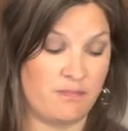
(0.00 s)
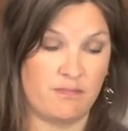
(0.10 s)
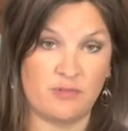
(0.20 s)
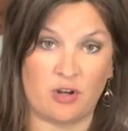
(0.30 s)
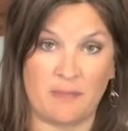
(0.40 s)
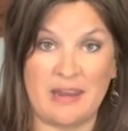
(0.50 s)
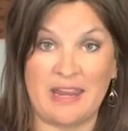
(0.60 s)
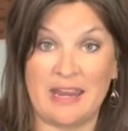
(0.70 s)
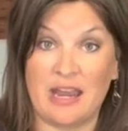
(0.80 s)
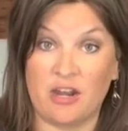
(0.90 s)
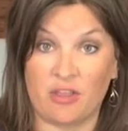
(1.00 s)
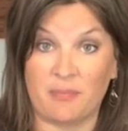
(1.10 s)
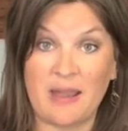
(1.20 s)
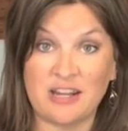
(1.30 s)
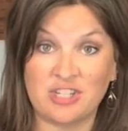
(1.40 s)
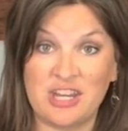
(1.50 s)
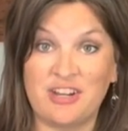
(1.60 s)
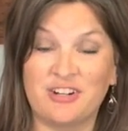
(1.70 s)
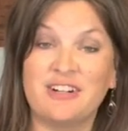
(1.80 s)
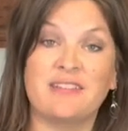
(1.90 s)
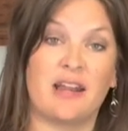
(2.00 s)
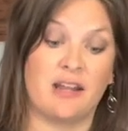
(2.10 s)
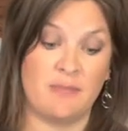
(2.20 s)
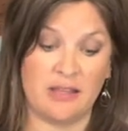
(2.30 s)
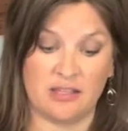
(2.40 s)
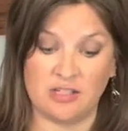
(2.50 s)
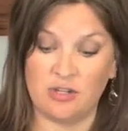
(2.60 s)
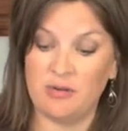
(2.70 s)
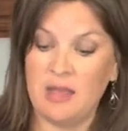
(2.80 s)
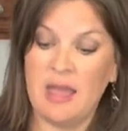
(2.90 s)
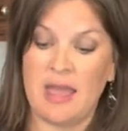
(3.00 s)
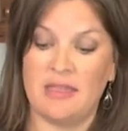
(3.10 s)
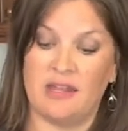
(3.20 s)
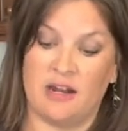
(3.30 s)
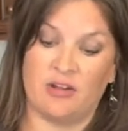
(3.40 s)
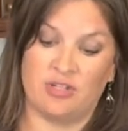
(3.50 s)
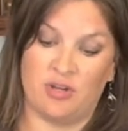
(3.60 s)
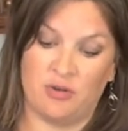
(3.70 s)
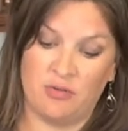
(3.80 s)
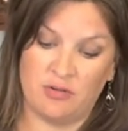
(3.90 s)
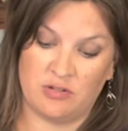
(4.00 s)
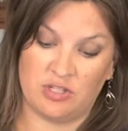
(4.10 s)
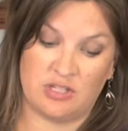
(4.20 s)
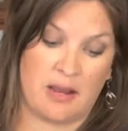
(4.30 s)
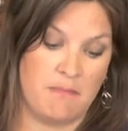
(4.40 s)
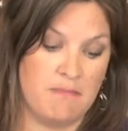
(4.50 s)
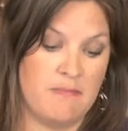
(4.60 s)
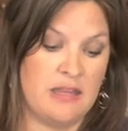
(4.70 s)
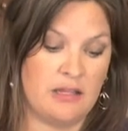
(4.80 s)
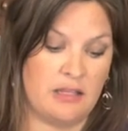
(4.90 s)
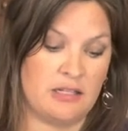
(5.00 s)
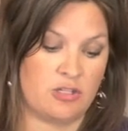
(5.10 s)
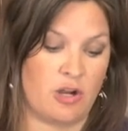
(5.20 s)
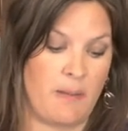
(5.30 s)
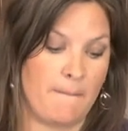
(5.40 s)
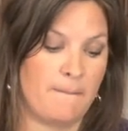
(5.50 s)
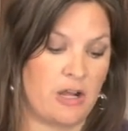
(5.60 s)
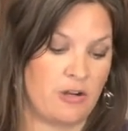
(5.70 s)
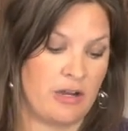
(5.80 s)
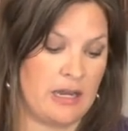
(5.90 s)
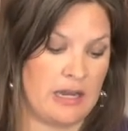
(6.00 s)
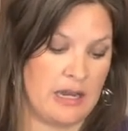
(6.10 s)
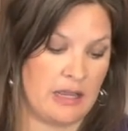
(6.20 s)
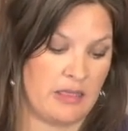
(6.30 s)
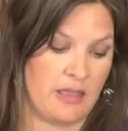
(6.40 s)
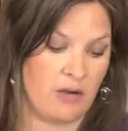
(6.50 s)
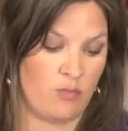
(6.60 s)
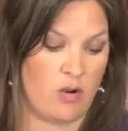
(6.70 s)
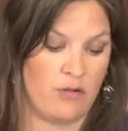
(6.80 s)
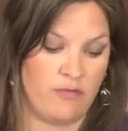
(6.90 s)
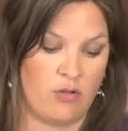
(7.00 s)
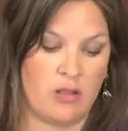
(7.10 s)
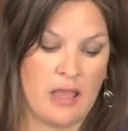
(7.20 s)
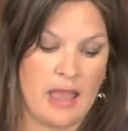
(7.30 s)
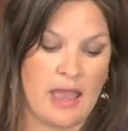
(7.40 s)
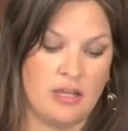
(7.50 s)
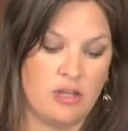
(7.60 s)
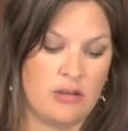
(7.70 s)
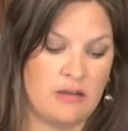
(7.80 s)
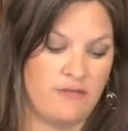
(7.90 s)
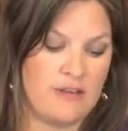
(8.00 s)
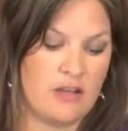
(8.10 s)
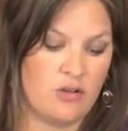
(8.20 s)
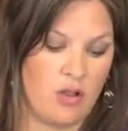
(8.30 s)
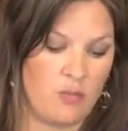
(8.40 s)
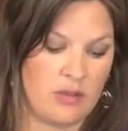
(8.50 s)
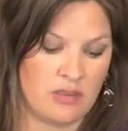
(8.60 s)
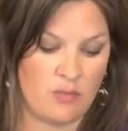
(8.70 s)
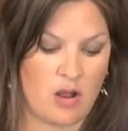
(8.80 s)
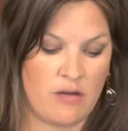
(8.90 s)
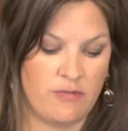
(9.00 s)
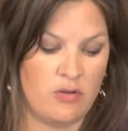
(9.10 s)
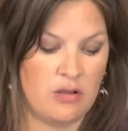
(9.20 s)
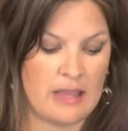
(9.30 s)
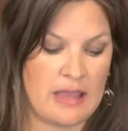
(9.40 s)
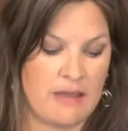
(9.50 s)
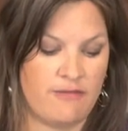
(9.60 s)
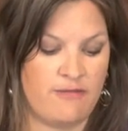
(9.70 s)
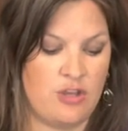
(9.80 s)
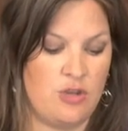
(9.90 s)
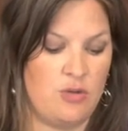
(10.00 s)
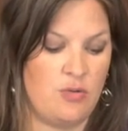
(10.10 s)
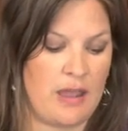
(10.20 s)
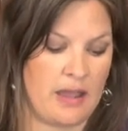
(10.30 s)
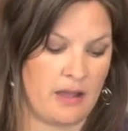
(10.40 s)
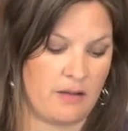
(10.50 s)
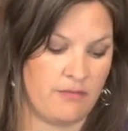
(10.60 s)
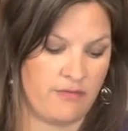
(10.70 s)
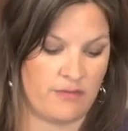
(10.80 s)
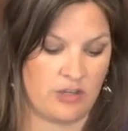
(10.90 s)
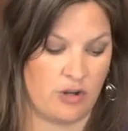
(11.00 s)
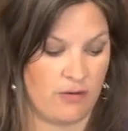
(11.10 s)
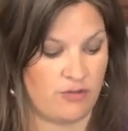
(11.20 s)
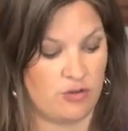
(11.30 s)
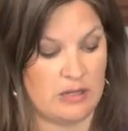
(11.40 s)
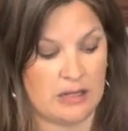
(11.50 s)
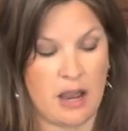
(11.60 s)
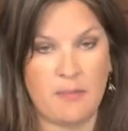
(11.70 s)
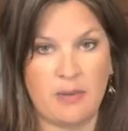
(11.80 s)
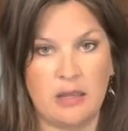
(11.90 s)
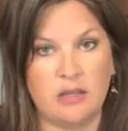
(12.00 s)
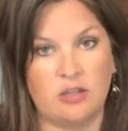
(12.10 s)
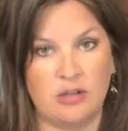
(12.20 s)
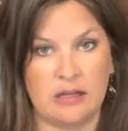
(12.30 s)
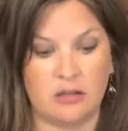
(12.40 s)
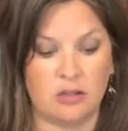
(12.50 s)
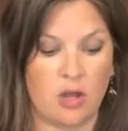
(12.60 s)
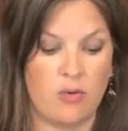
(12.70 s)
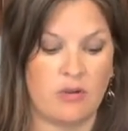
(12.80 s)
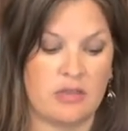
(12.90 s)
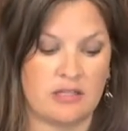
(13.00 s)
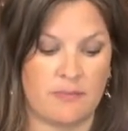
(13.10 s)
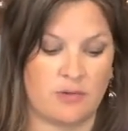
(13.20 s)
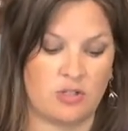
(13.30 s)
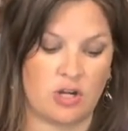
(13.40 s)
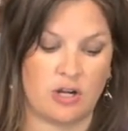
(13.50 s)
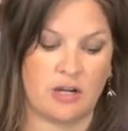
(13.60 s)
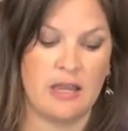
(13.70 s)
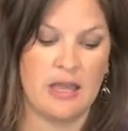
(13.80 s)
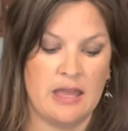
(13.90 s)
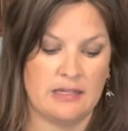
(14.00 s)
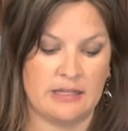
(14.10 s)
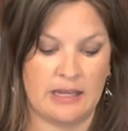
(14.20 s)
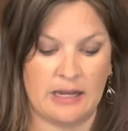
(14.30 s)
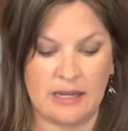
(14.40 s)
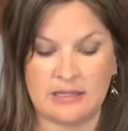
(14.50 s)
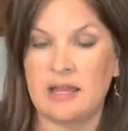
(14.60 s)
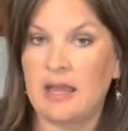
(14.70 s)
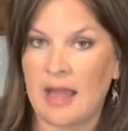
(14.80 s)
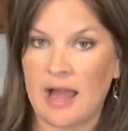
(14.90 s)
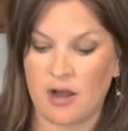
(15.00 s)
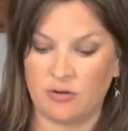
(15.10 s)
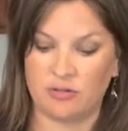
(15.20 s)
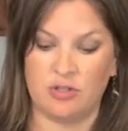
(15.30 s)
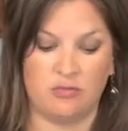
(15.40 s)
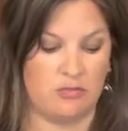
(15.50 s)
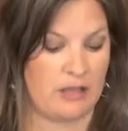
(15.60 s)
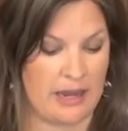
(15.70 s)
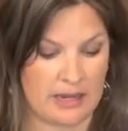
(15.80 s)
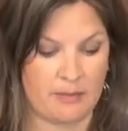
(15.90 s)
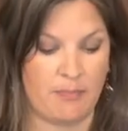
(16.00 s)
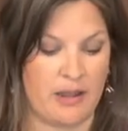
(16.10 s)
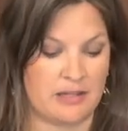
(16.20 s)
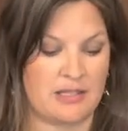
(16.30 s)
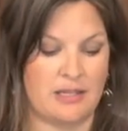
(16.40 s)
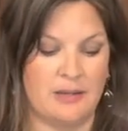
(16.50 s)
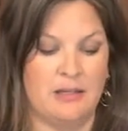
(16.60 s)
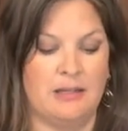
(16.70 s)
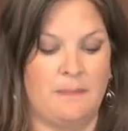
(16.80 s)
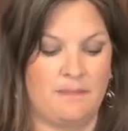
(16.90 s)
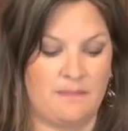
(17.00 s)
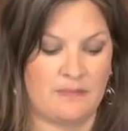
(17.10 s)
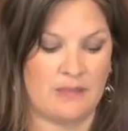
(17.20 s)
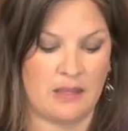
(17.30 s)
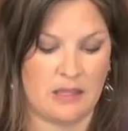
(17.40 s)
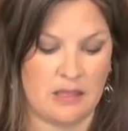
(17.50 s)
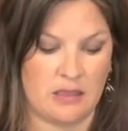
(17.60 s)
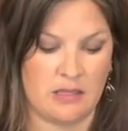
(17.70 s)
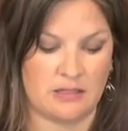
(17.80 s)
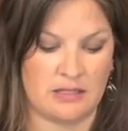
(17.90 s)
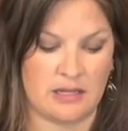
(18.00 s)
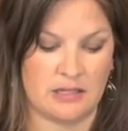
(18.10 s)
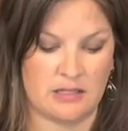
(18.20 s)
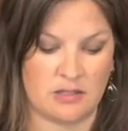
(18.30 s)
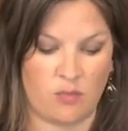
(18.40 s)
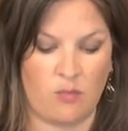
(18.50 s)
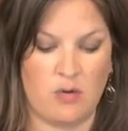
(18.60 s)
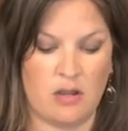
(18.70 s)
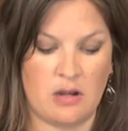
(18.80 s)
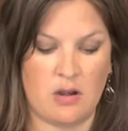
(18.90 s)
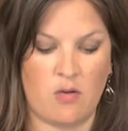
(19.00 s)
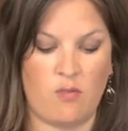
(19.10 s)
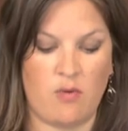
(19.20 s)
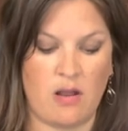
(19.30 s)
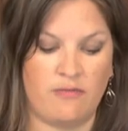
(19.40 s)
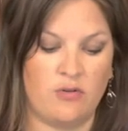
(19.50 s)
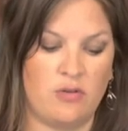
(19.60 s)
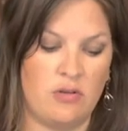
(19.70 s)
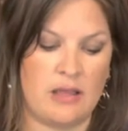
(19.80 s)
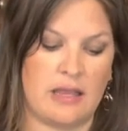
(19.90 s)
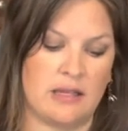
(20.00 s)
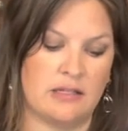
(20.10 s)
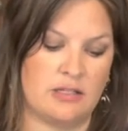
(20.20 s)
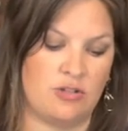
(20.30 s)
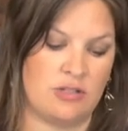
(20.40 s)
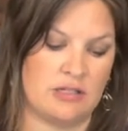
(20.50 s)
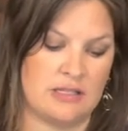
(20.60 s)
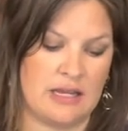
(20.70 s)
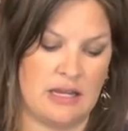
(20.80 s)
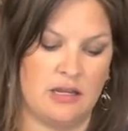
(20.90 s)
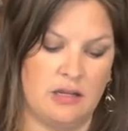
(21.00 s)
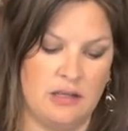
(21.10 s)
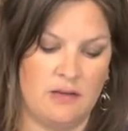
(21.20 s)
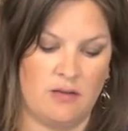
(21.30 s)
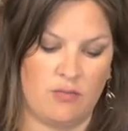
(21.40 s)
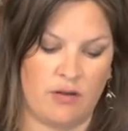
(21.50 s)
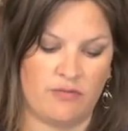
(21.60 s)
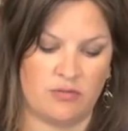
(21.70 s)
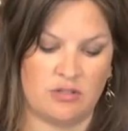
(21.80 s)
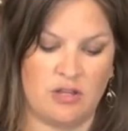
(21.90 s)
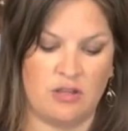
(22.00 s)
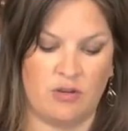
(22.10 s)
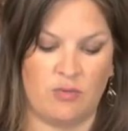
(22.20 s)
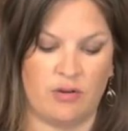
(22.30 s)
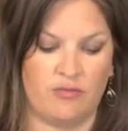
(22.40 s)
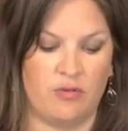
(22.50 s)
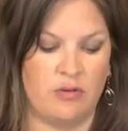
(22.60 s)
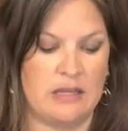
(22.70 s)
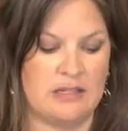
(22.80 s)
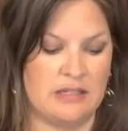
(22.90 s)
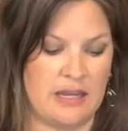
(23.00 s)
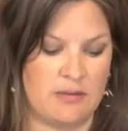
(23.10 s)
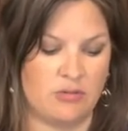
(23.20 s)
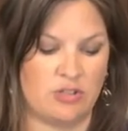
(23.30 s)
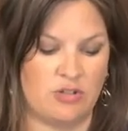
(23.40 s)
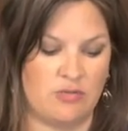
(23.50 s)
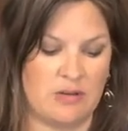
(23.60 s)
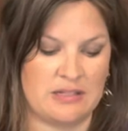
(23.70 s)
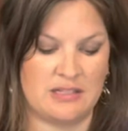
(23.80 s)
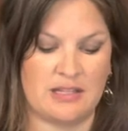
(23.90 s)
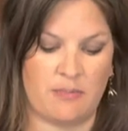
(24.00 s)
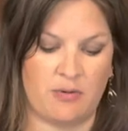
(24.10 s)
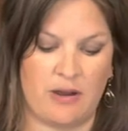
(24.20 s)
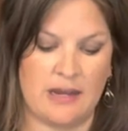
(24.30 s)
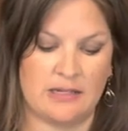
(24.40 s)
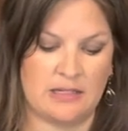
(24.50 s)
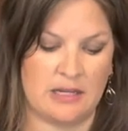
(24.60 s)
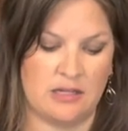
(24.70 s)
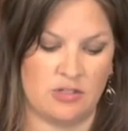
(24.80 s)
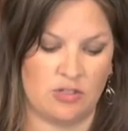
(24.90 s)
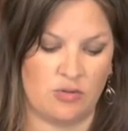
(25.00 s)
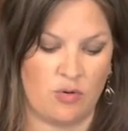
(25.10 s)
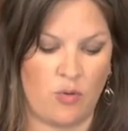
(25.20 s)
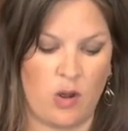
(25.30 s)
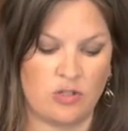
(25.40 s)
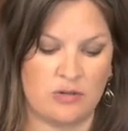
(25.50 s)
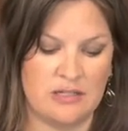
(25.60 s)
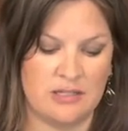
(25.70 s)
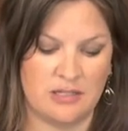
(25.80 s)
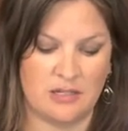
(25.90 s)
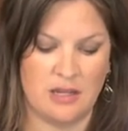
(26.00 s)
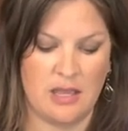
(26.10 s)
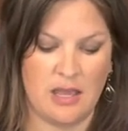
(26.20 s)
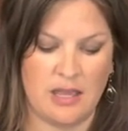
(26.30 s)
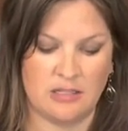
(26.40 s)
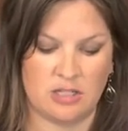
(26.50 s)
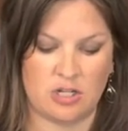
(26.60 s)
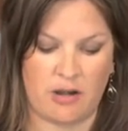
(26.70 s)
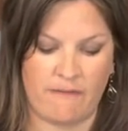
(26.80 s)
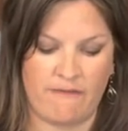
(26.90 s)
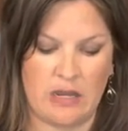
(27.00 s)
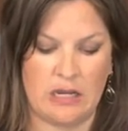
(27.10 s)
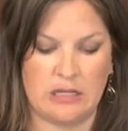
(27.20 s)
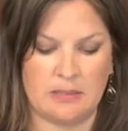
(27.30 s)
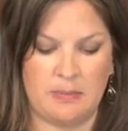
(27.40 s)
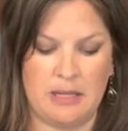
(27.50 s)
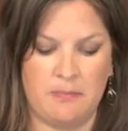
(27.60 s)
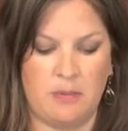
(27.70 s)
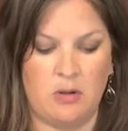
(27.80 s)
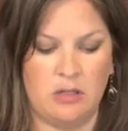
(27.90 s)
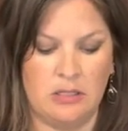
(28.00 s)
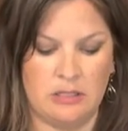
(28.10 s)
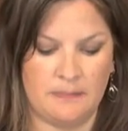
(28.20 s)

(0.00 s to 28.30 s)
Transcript: start making another batch here that I immediately do. And then I also just immediately start buttering that waffle. And you can feel with the waffle if you have, you know, if you need to up it, you need to lower the temperature to get it how you like. But this is one waffle, and you can see waffles, they're wonderful, easily able to separate into quadrants and start feeding to people.